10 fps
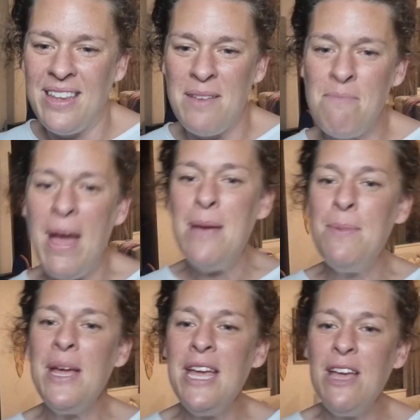
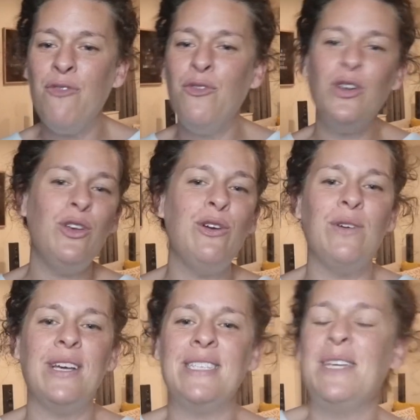Maybe for
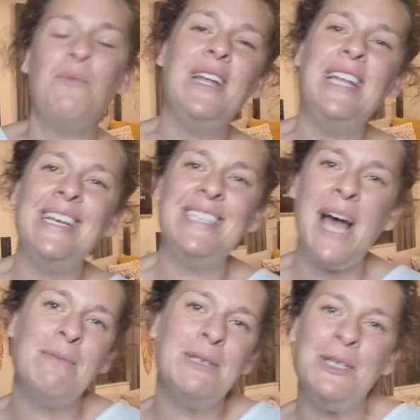you, someone has
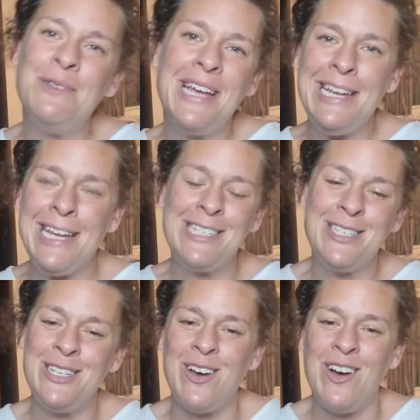helped you
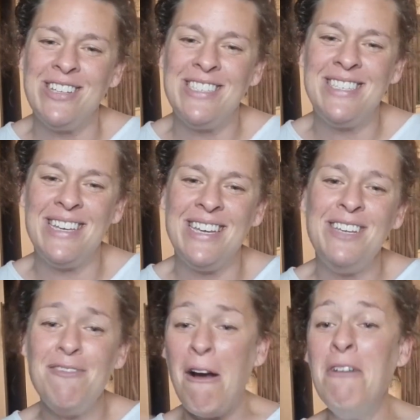connect the dots
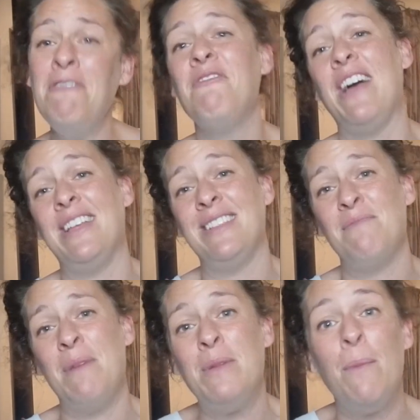in your own faith.
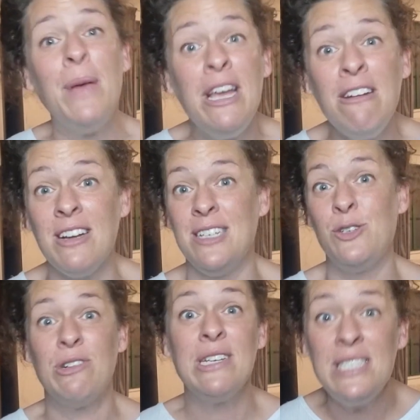Maybe a
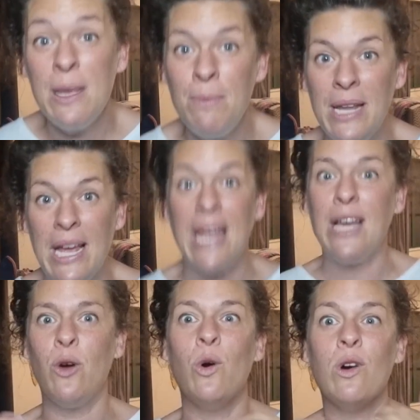parent or a
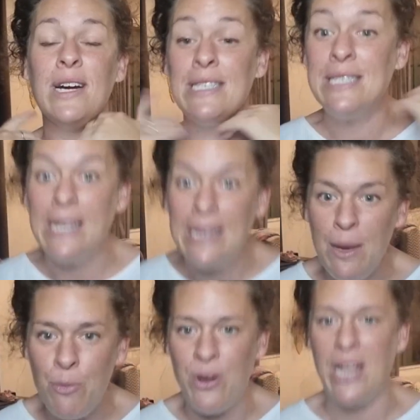sibling or a
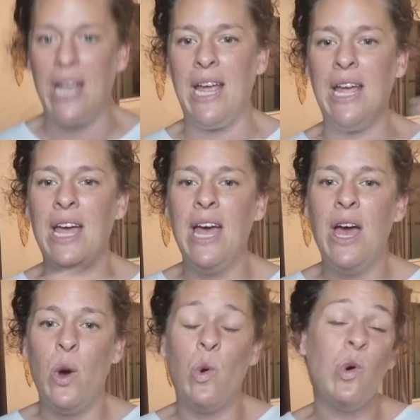celebrity
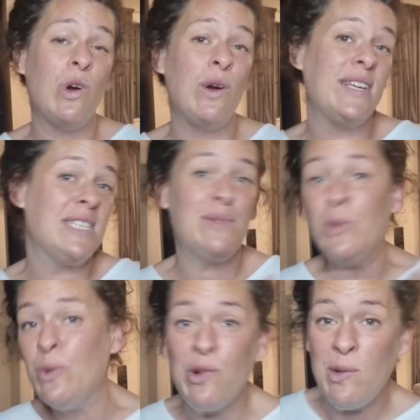or a
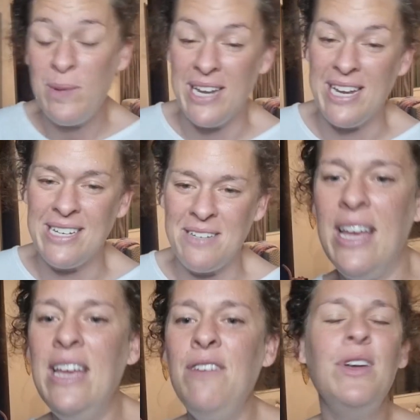small group leader.
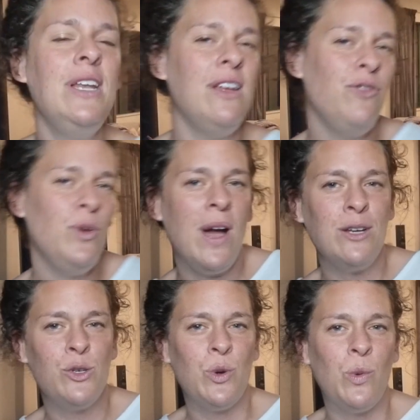Even if you
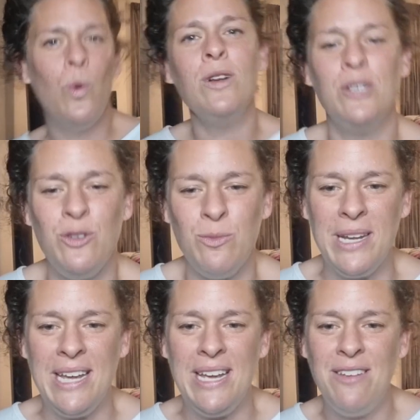aren't sure what you
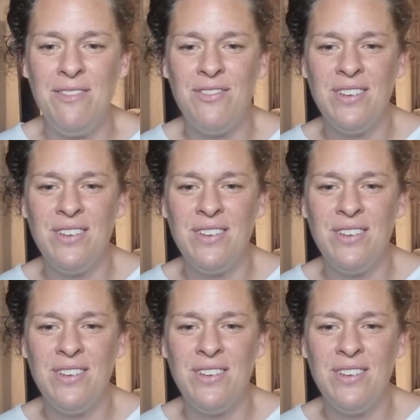believe,